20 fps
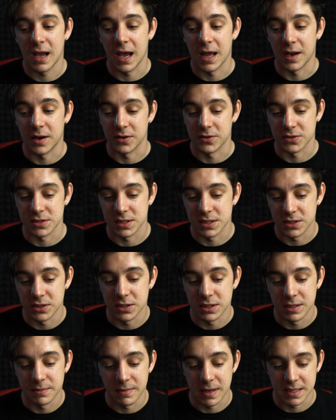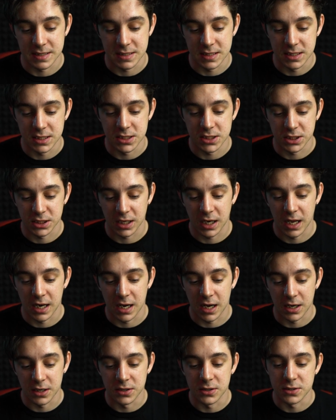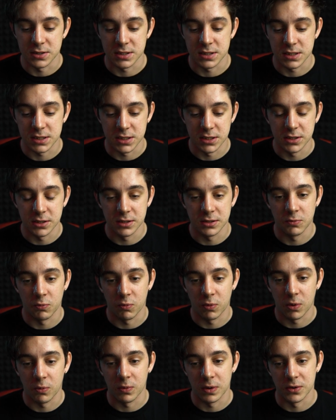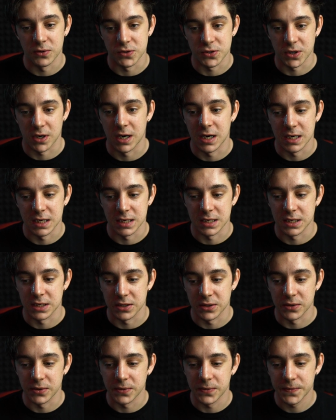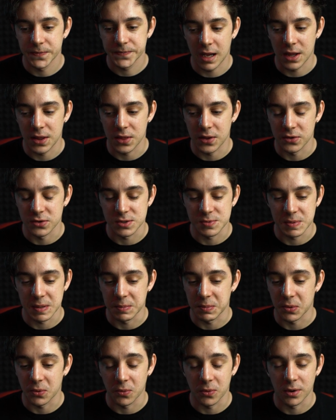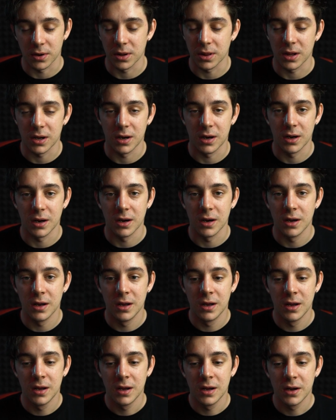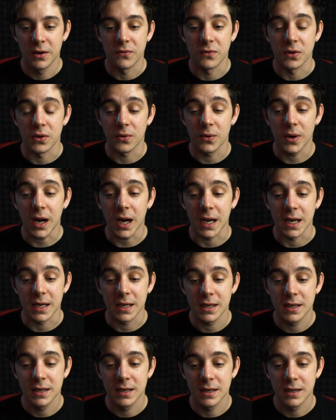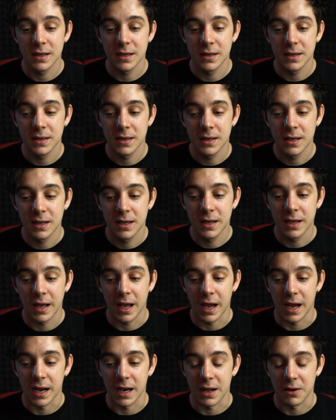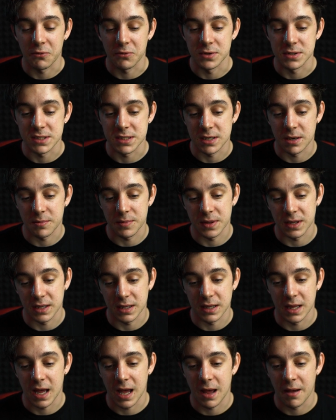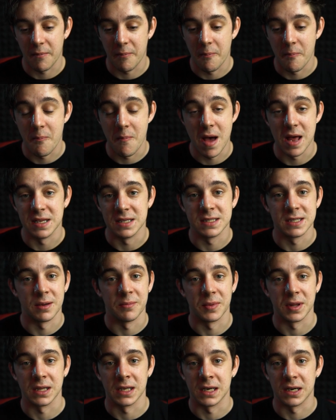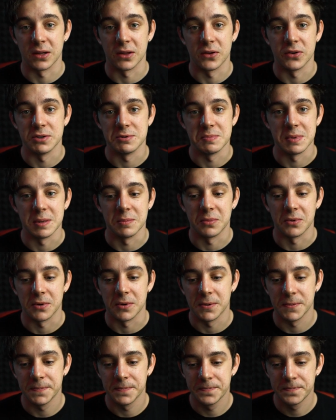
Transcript: and understood the message and understood what we were trying to do, and those people were along for the ride, and it was something that meant something to those people,